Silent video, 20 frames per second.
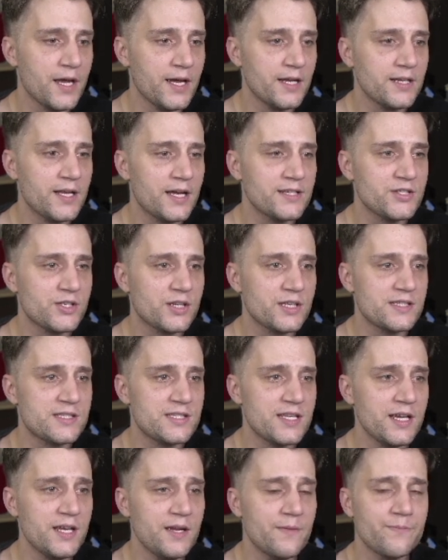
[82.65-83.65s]
and as you can
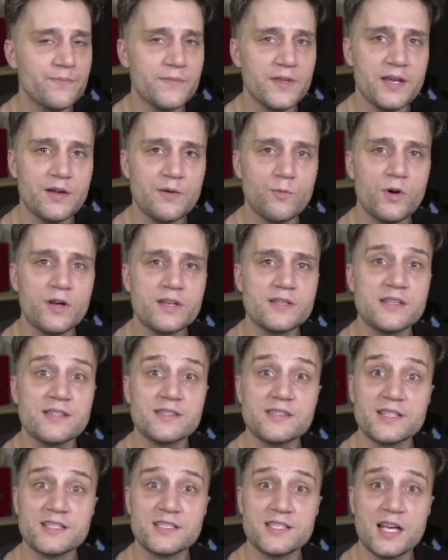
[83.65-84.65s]
see, it
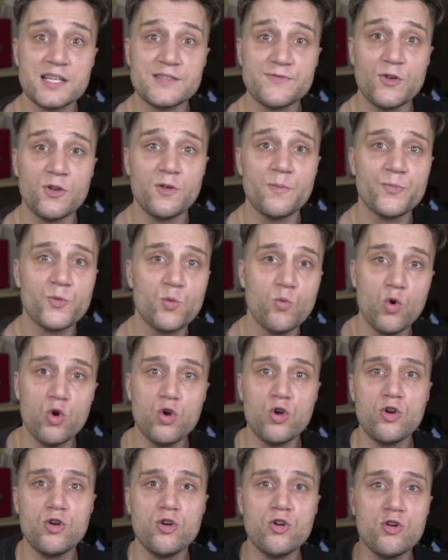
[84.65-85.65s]
was successful.
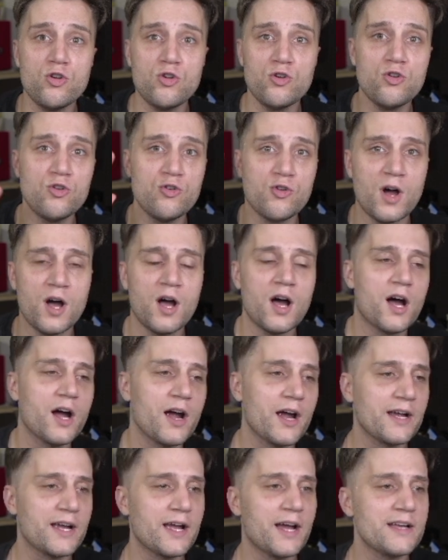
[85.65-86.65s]
Woohoo!
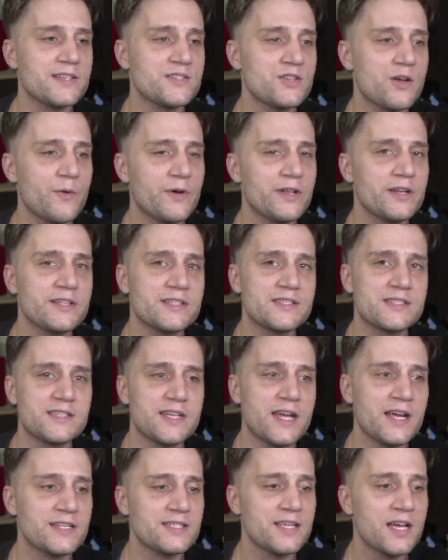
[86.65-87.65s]
All right, guys, so I went and
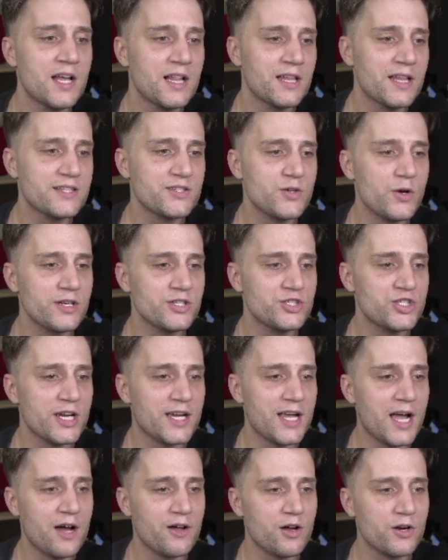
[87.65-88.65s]
staked. Let's go ahead and
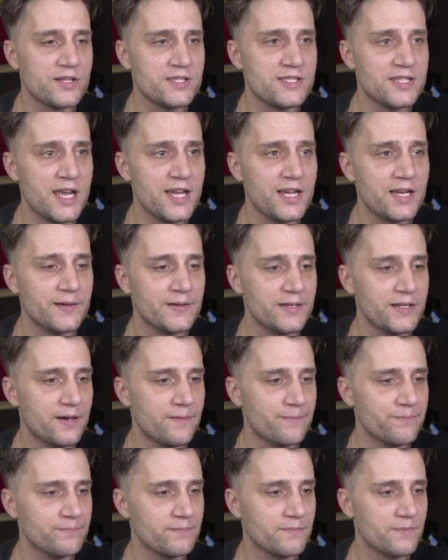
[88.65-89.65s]
check out our stake
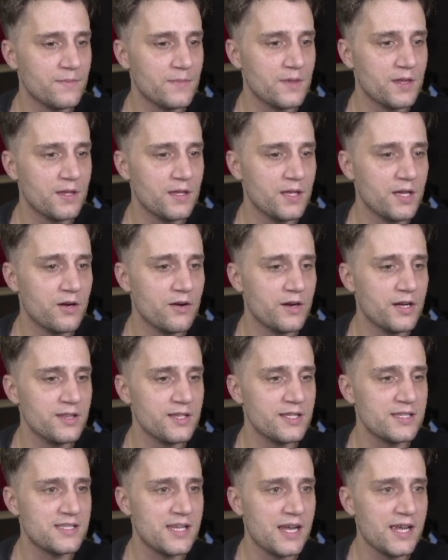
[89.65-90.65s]
here
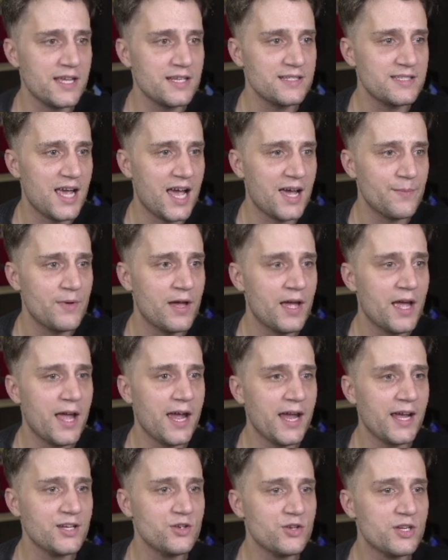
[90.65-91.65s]
in the staking tab.
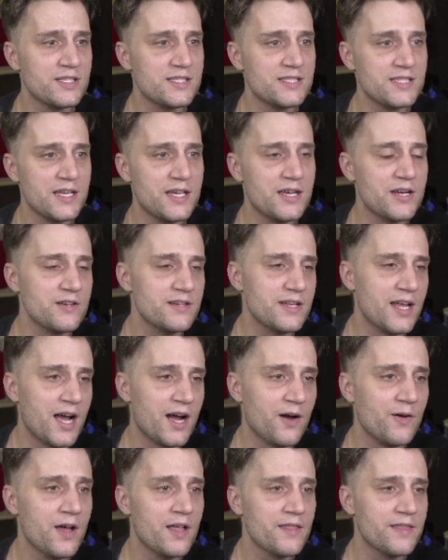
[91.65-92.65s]
And you can see here
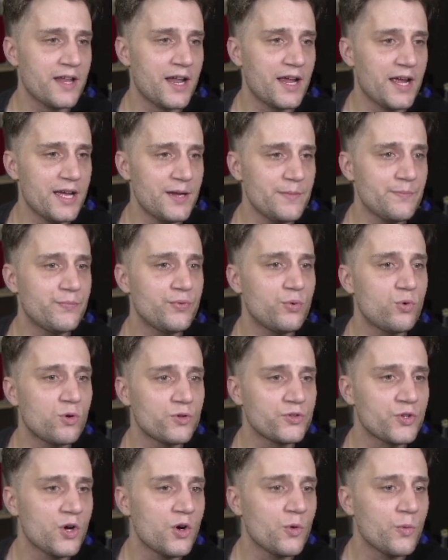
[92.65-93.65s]
now that I am
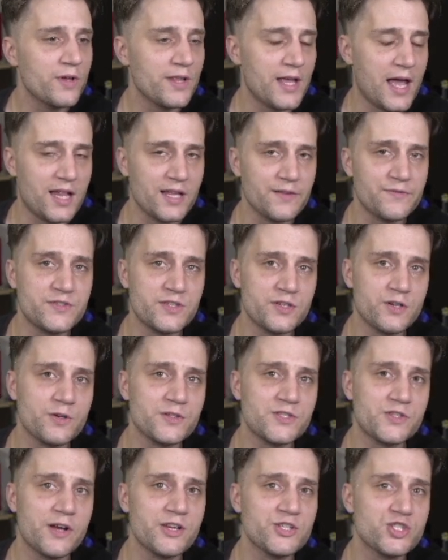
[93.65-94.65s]
pooled with Aleph
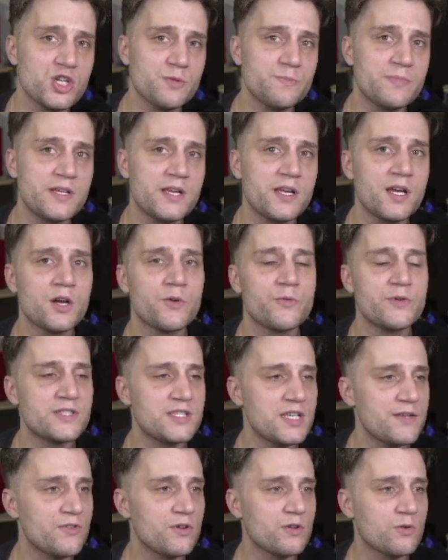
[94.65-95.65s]
Zero. So I should be
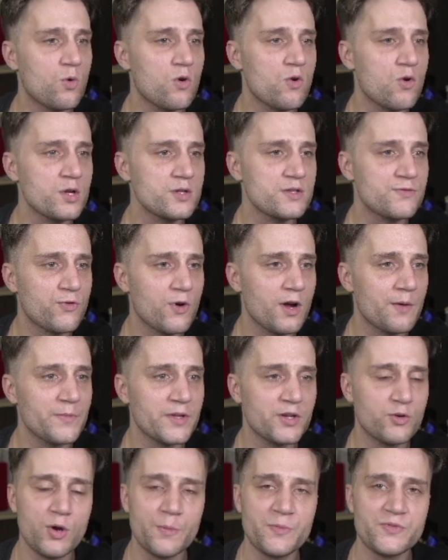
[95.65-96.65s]
receiving rewards
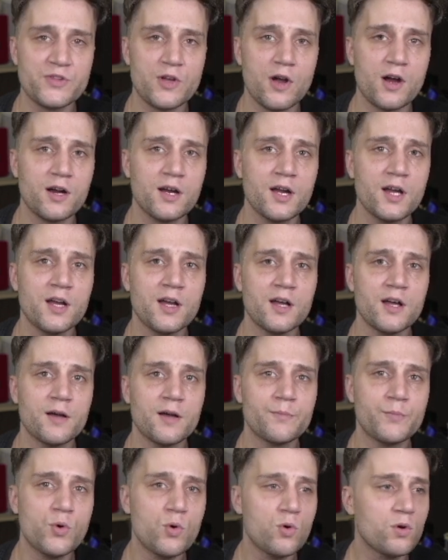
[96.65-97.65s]
from the Kryptstar
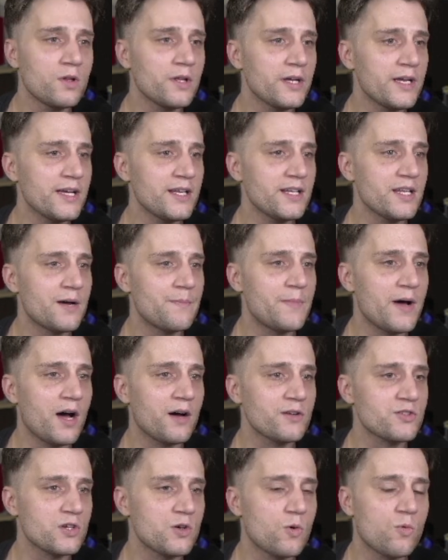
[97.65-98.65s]
pool in
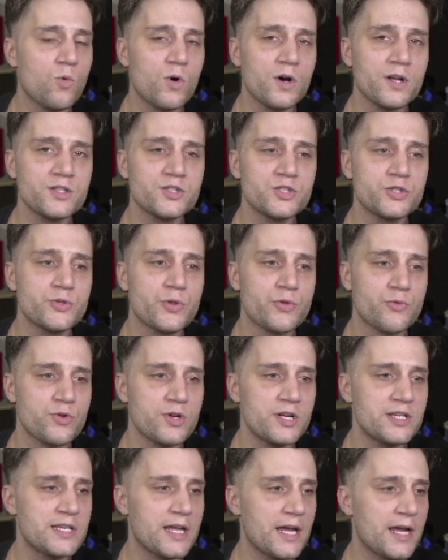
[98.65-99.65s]
about one to
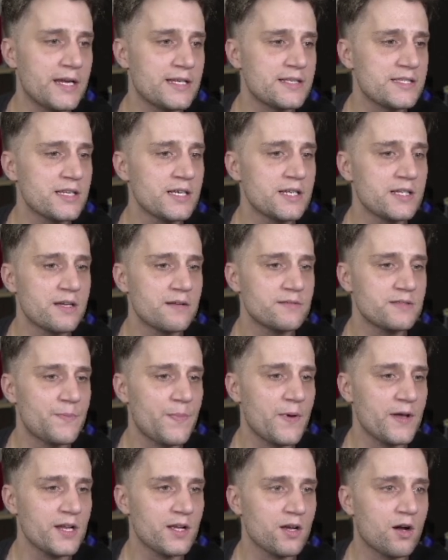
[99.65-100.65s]
three days,
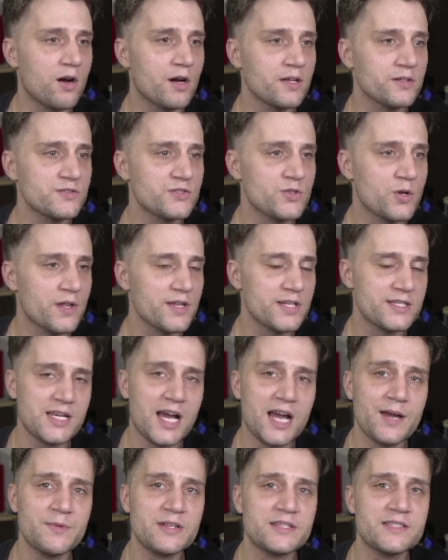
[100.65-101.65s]
depending on sort of the
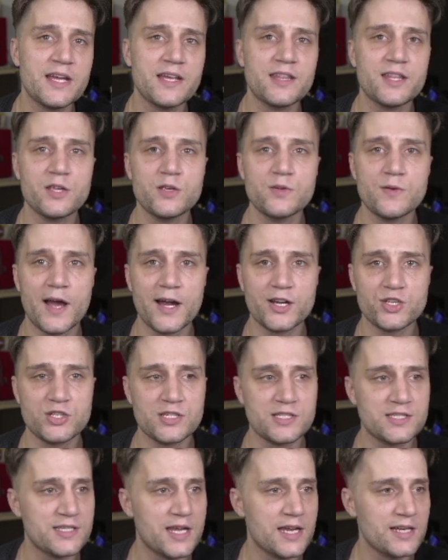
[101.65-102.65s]
time of day that you
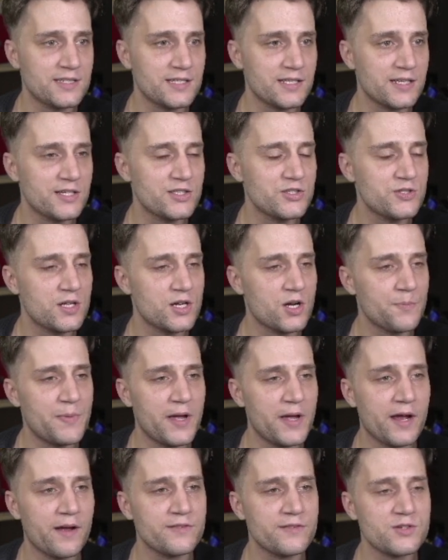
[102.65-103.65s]
actually staked it, because their
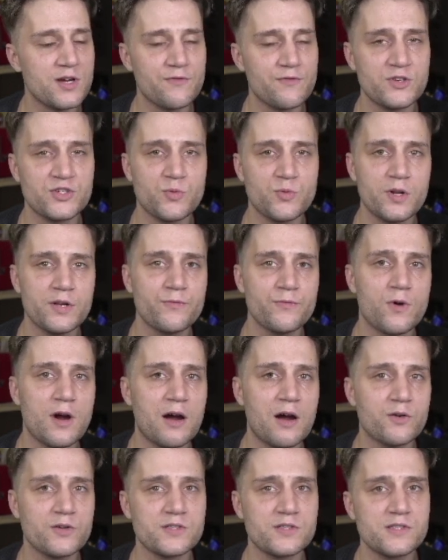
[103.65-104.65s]
payouts are every
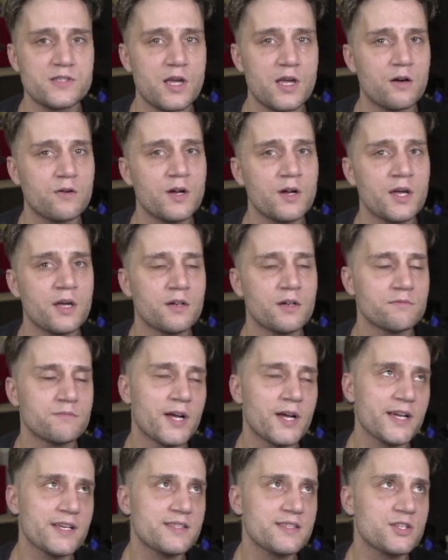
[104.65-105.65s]
twenty-four hours. So
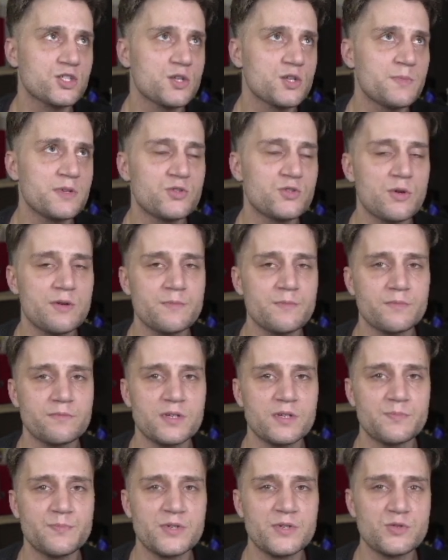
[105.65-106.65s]
I guess it should be between,
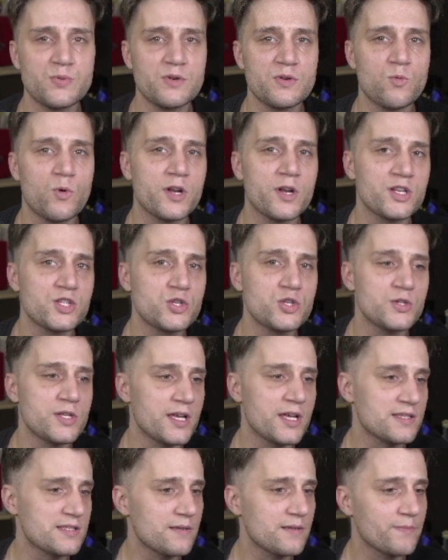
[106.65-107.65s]
be between one and two
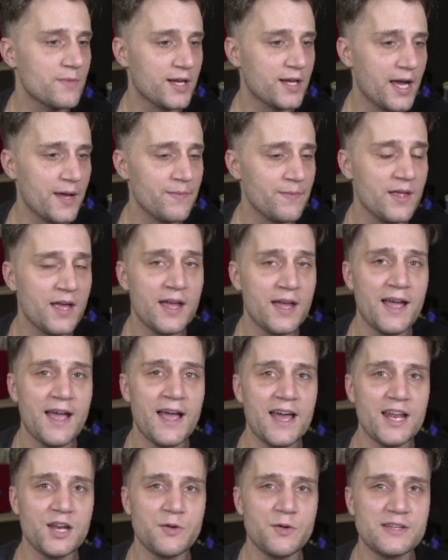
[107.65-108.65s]
days, okay?
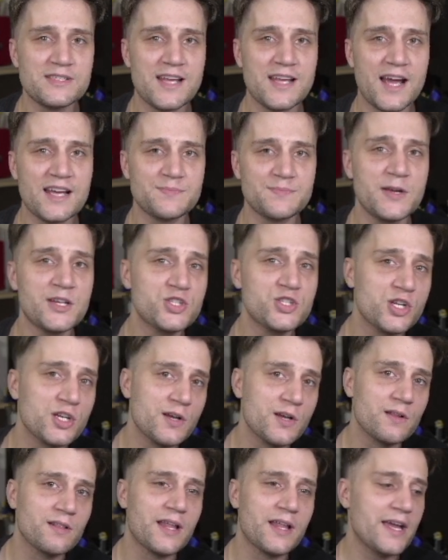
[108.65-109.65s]
Anyways, guys, make sure
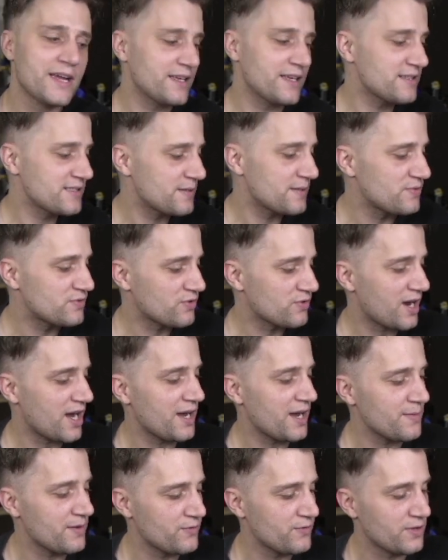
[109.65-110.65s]
you give a like and
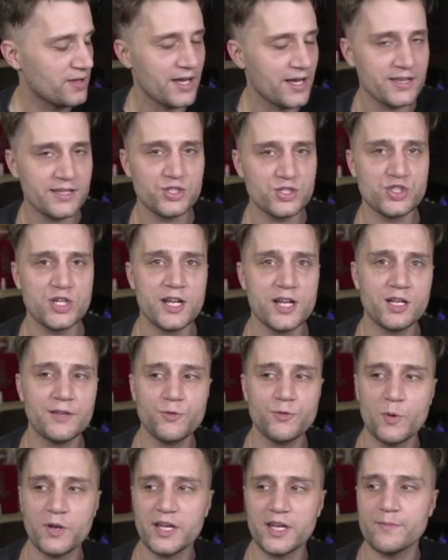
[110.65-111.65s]
subscribe if you like this channel,
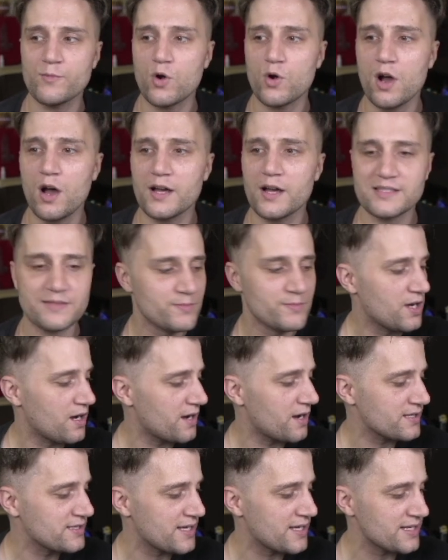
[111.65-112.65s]
if you want to get more awesome
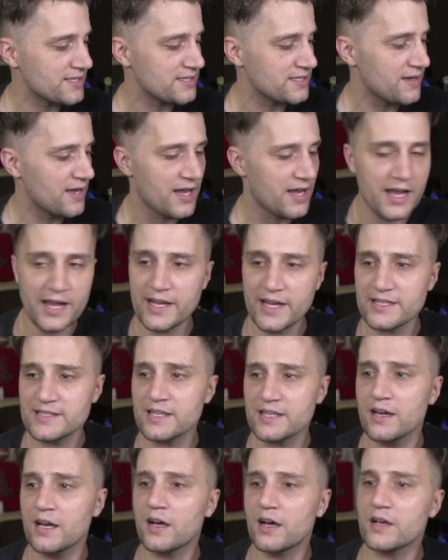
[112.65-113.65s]
content, and
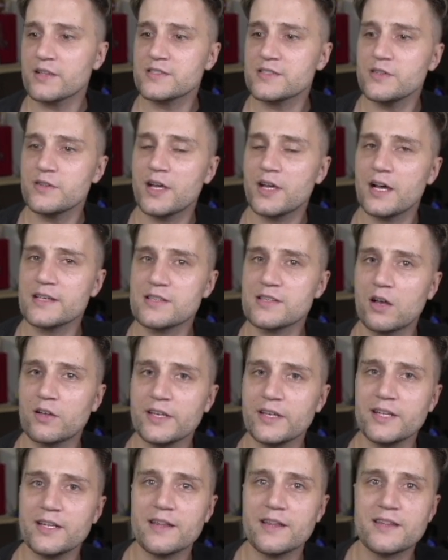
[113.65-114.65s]
I'll see you guys
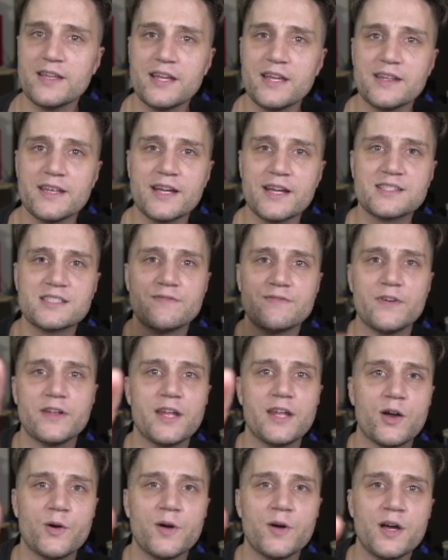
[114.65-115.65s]
all in the next
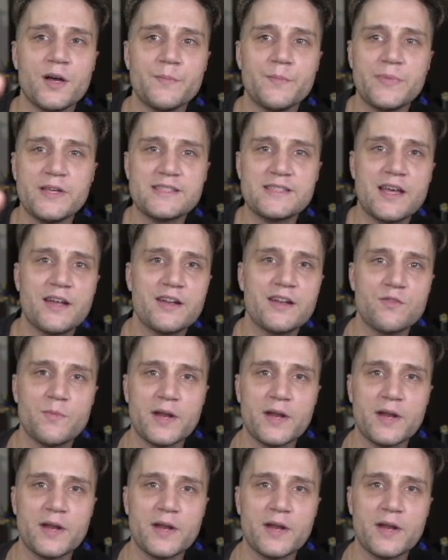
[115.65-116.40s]
video. Peace out,